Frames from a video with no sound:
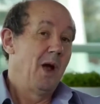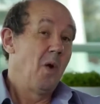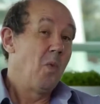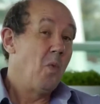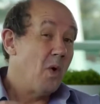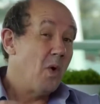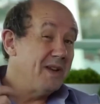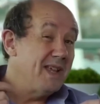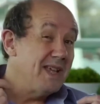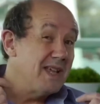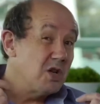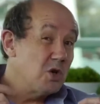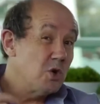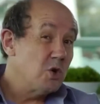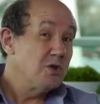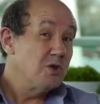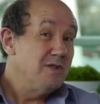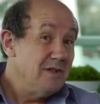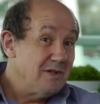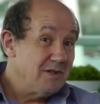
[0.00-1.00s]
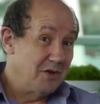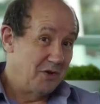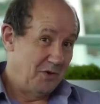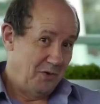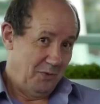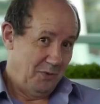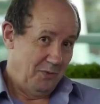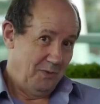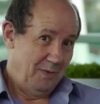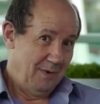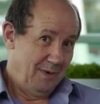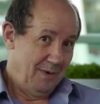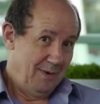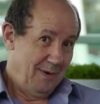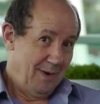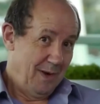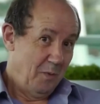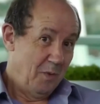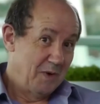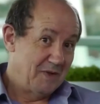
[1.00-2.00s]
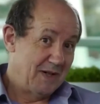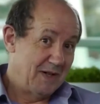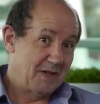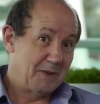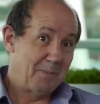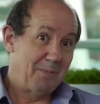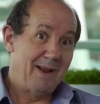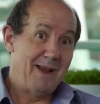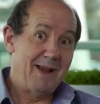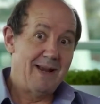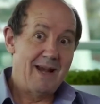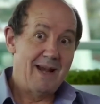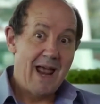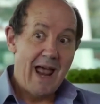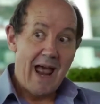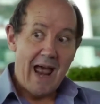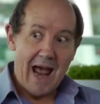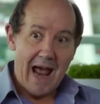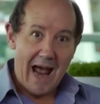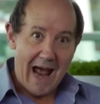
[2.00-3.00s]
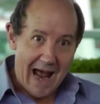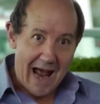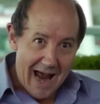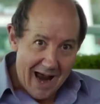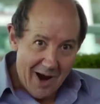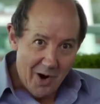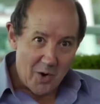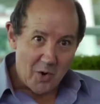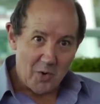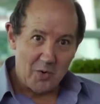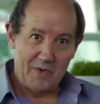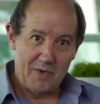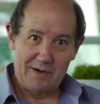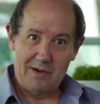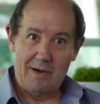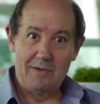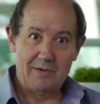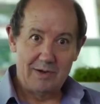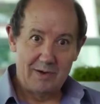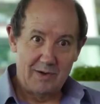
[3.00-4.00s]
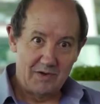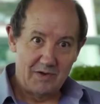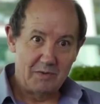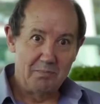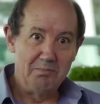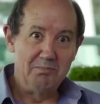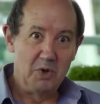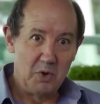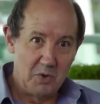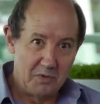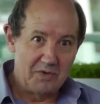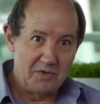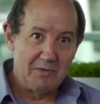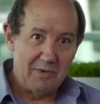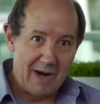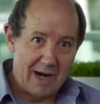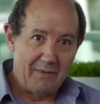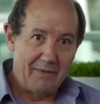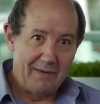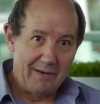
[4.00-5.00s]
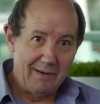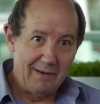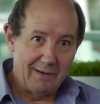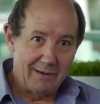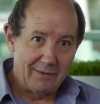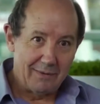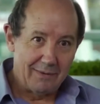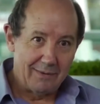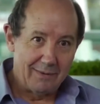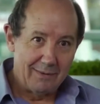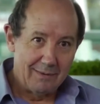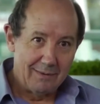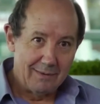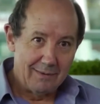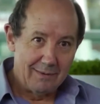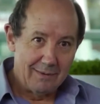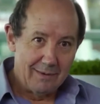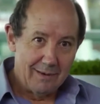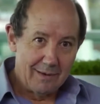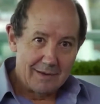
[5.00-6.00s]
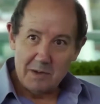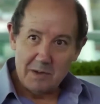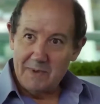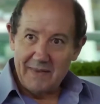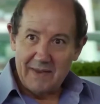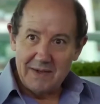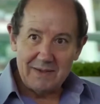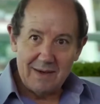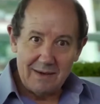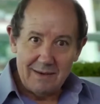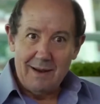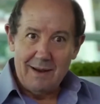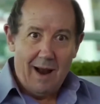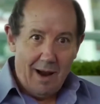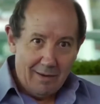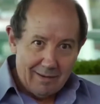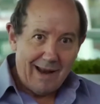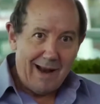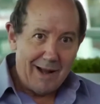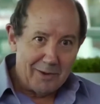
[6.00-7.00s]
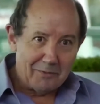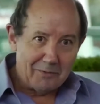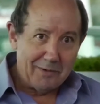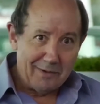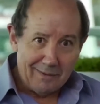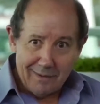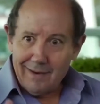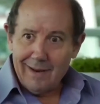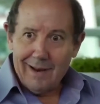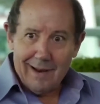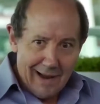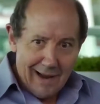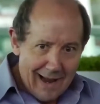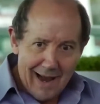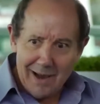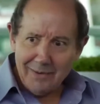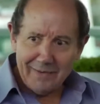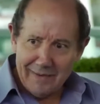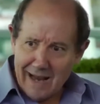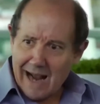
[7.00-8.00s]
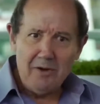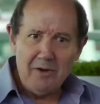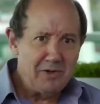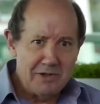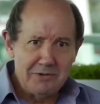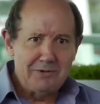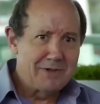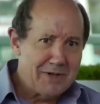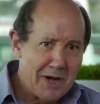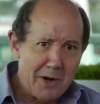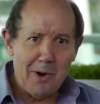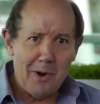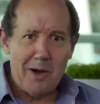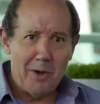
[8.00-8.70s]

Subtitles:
What he couldn't do was explain how the continents moved around the Earth. So when they said, okay, Alfred, how do you tow a